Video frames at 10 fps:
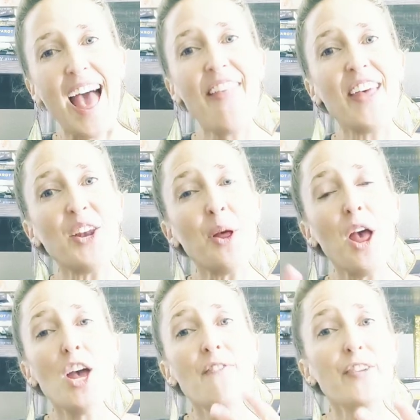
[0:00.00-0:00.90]
And then
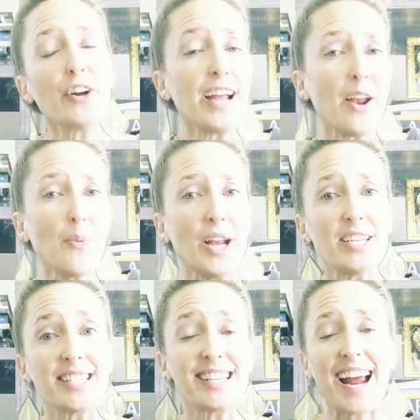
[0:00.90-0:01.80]
figuring out a way
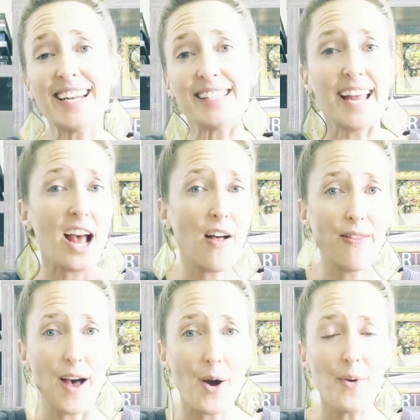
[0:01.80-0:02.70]
just to kind of say
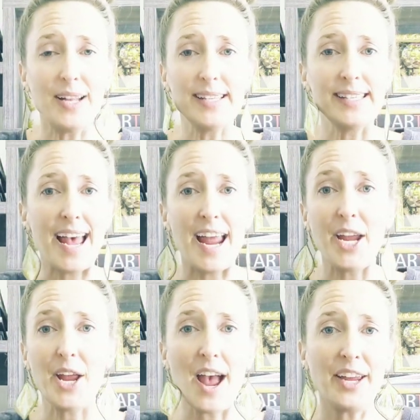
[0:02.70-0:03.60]
hello and
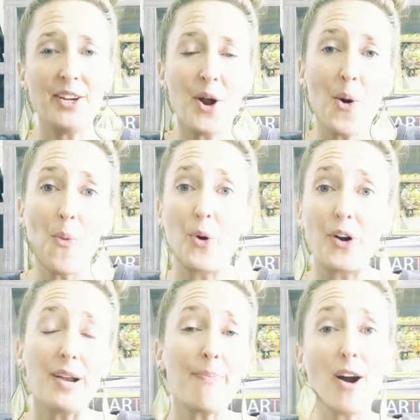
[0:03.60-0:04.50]
say,
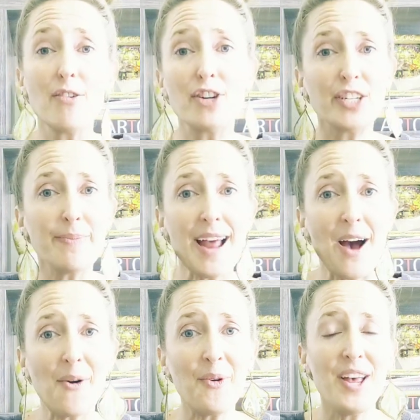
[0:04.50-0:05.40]
we're in partnership
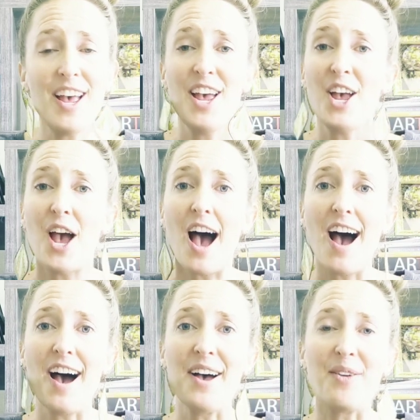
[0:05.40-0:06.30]
now,
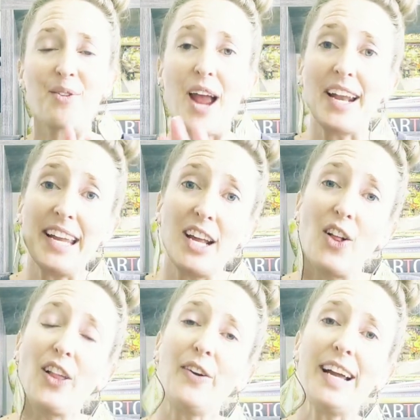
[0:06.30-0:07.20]
kind of
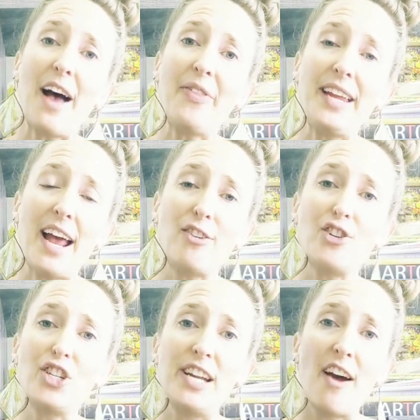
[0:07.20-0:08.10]
clearing out the
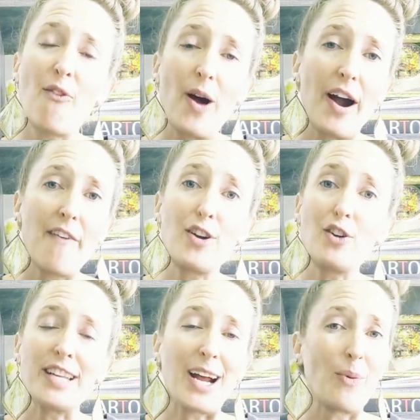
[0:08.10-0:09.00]
energy of wherever
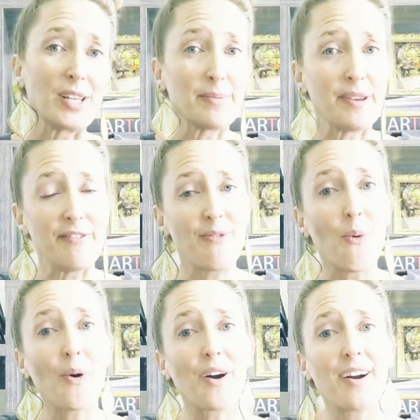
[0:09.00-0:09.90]
your deck was
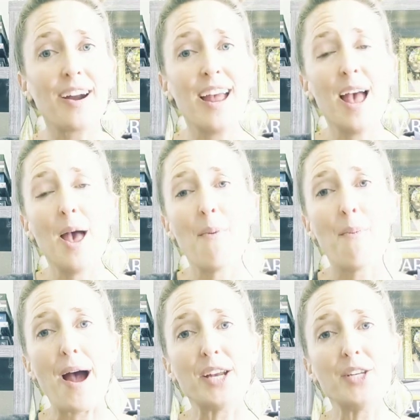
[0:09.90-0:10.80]
before
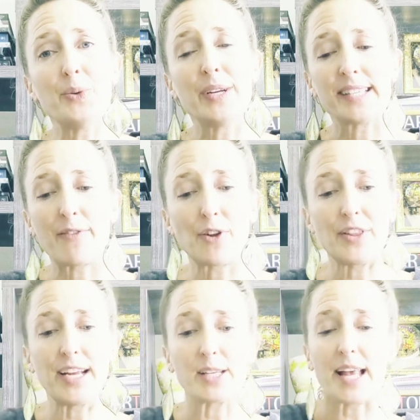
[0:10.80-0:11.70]
by doing several
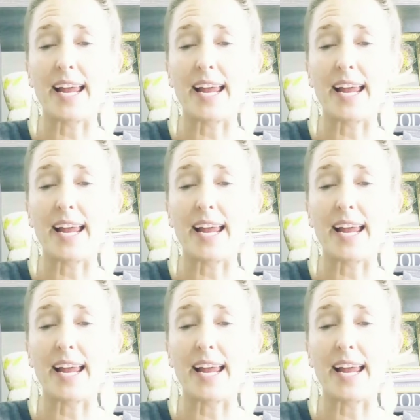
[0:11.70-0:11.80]
things.